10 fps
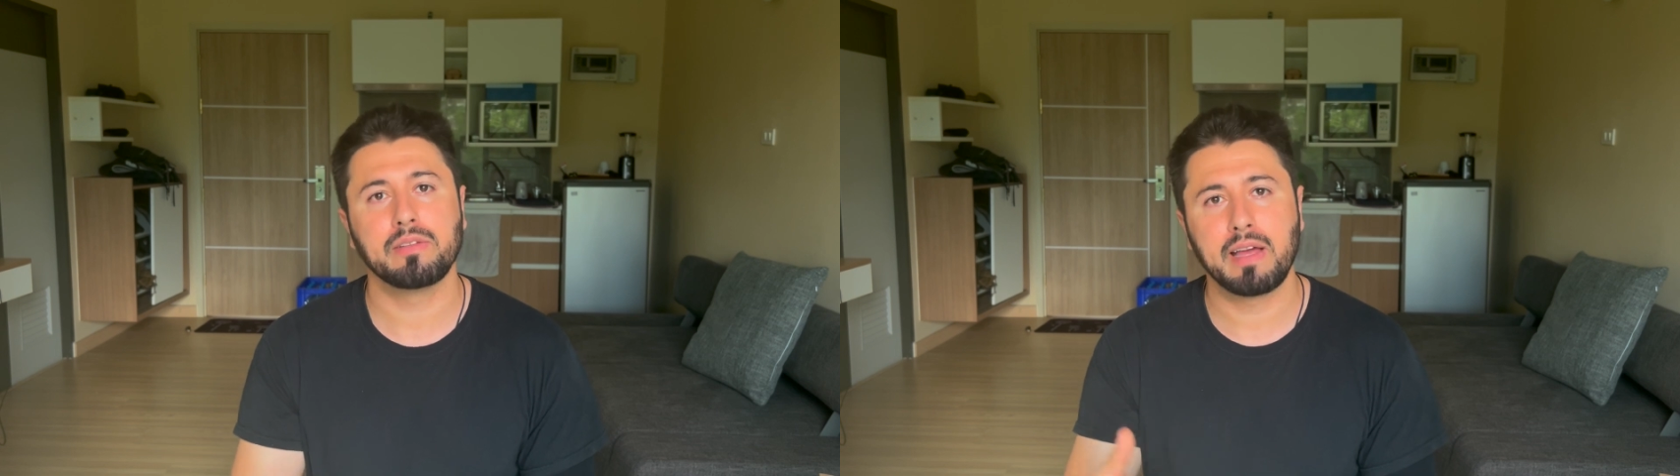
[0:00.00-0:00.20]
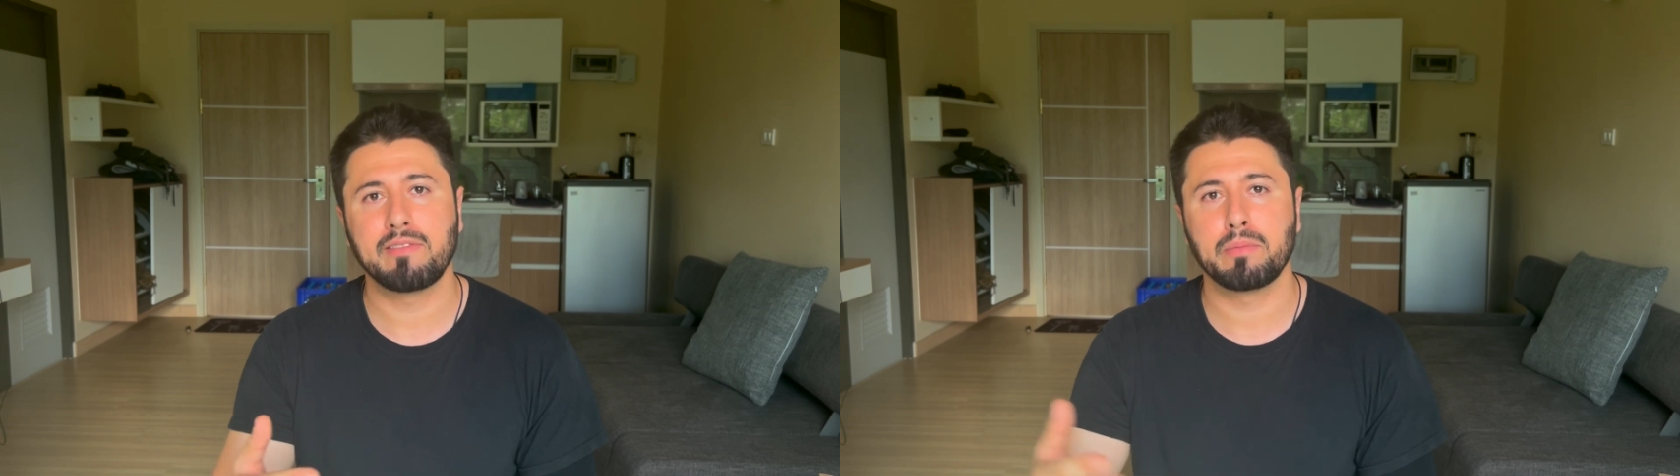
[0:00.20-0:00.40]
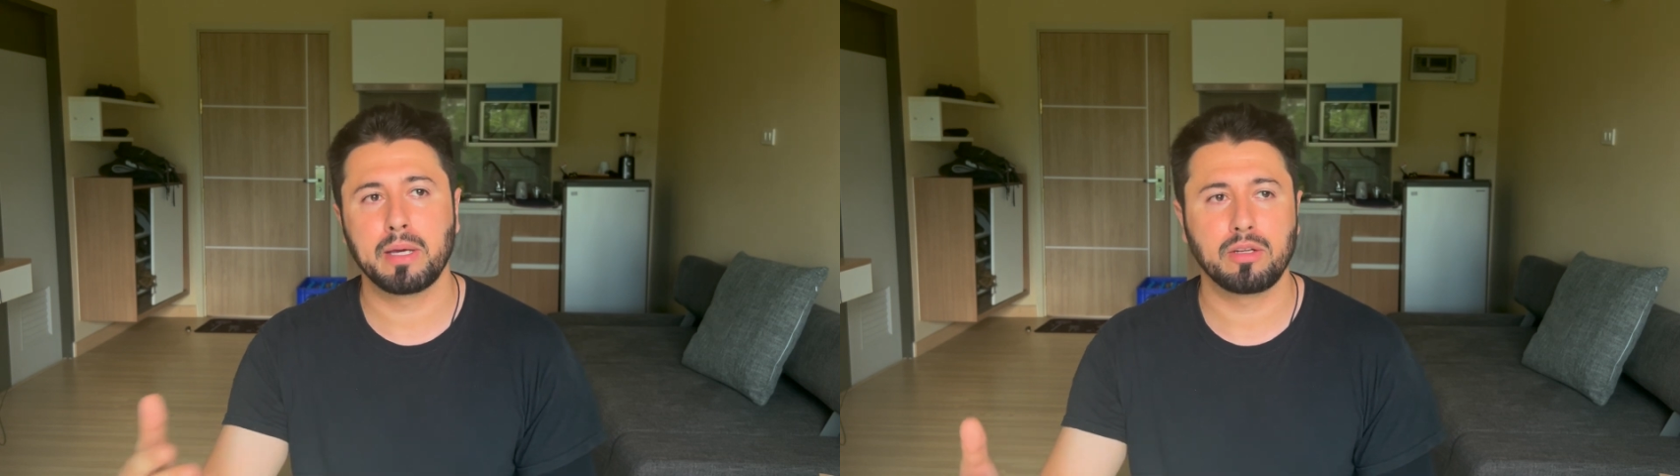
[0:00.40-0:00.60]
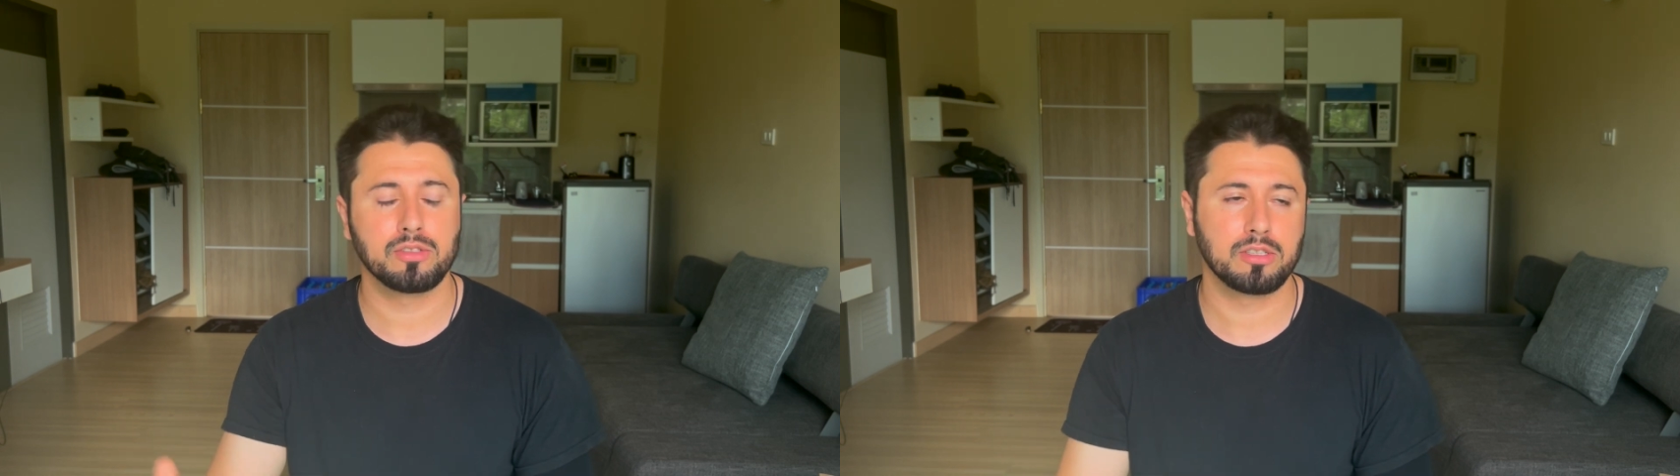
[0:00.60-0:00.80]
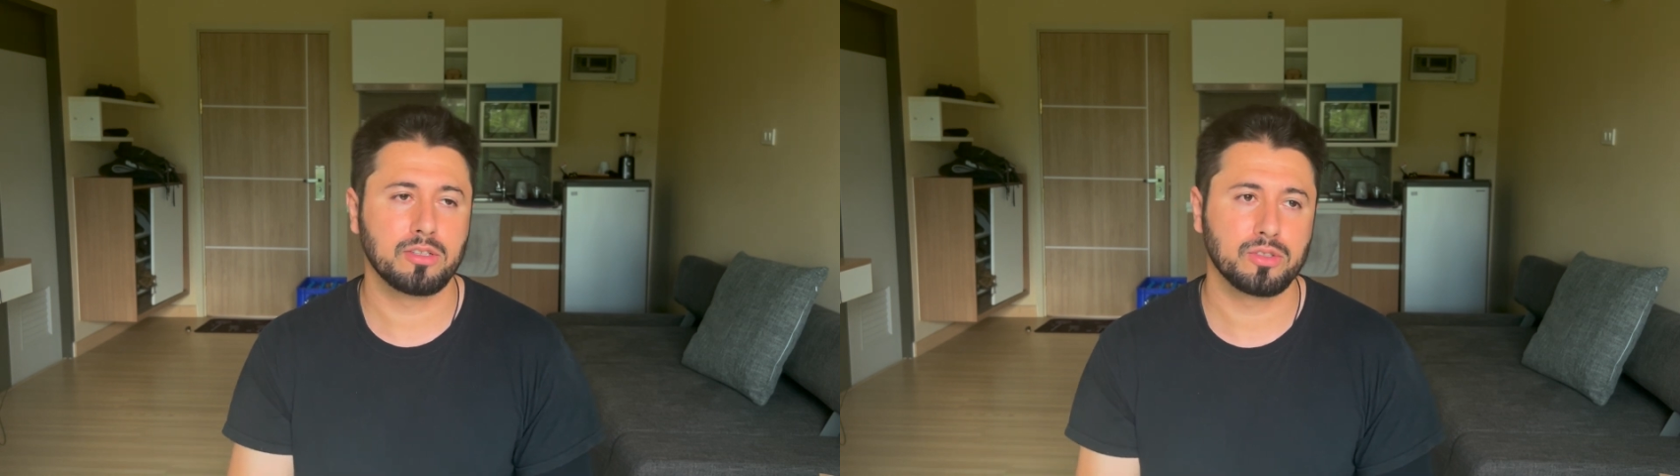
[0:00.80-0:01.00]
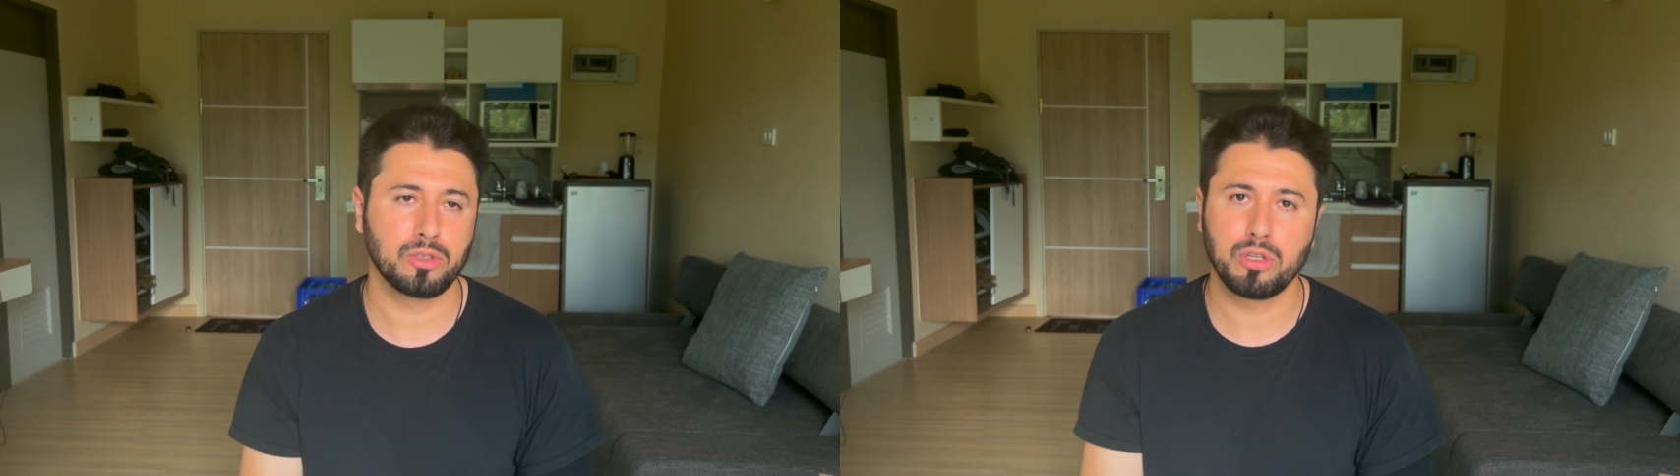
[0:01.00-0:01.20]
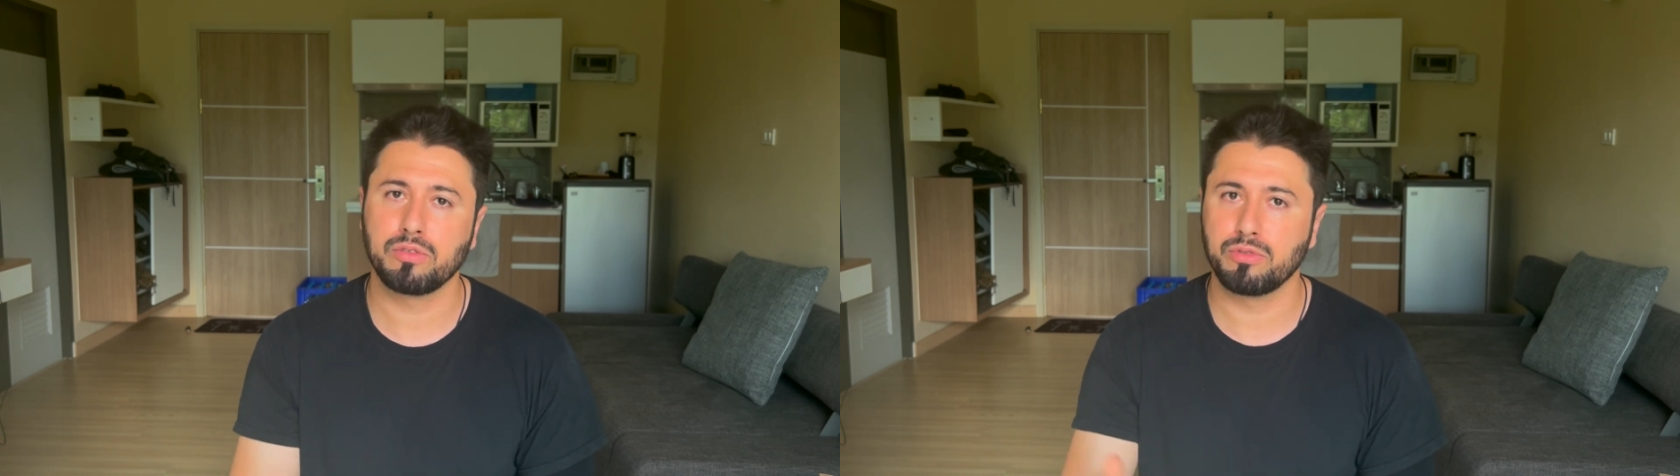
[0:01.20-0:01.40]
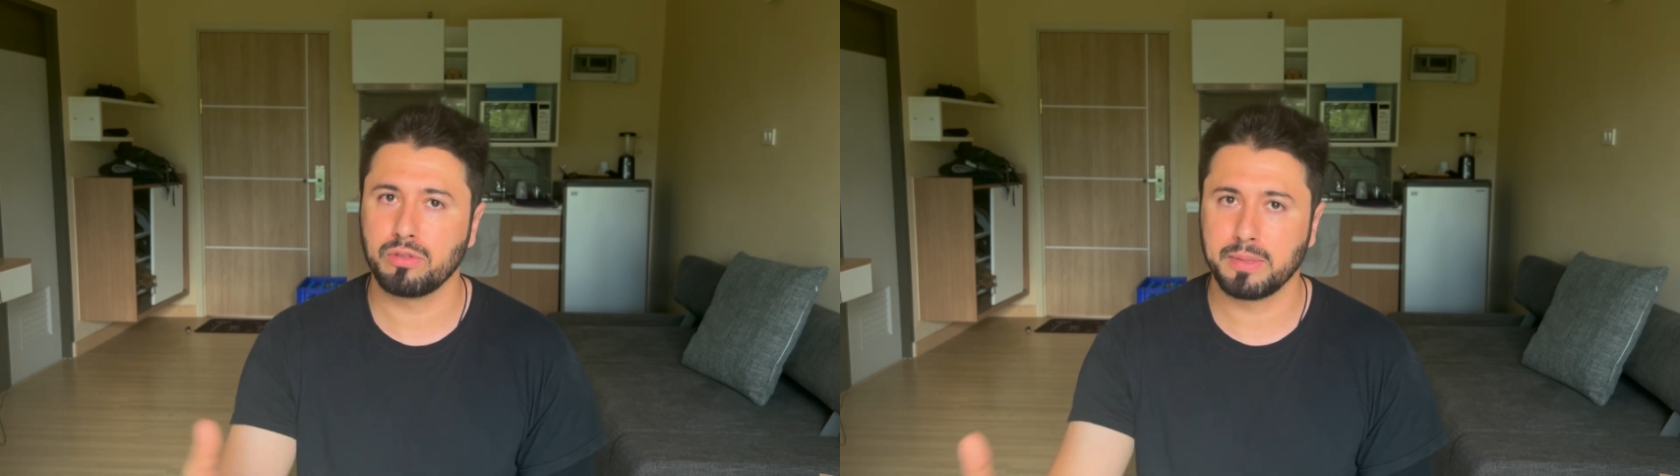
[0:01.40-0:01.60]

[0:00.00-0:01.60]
of heavy metals and also cooked food